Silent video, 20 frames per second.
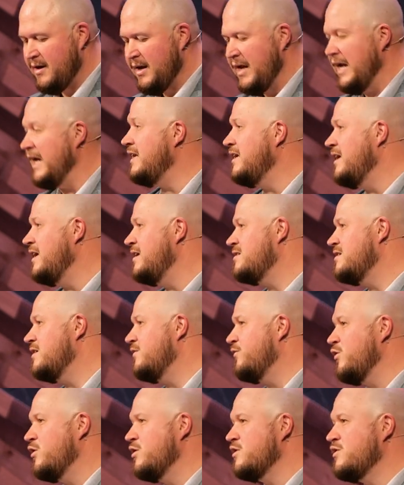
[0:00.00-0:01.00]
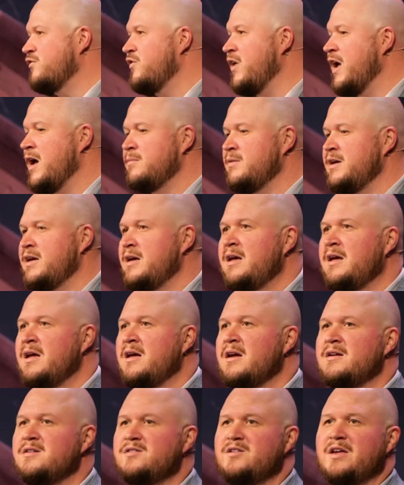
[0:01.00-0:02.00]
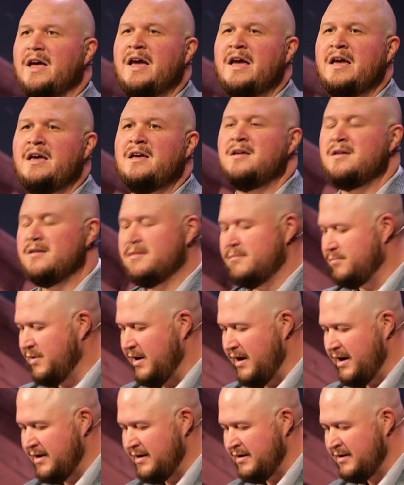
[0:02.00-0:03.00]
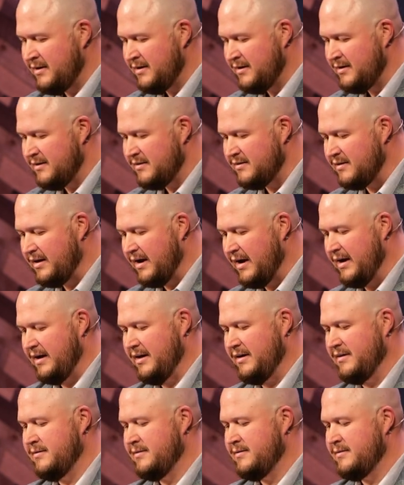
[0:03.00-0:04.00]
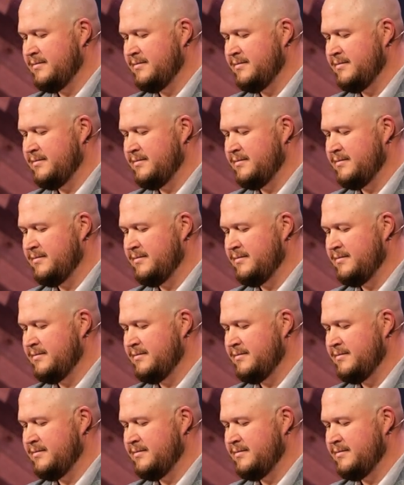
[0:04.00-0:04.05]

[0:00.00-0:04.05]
He needs it for his family day by day. It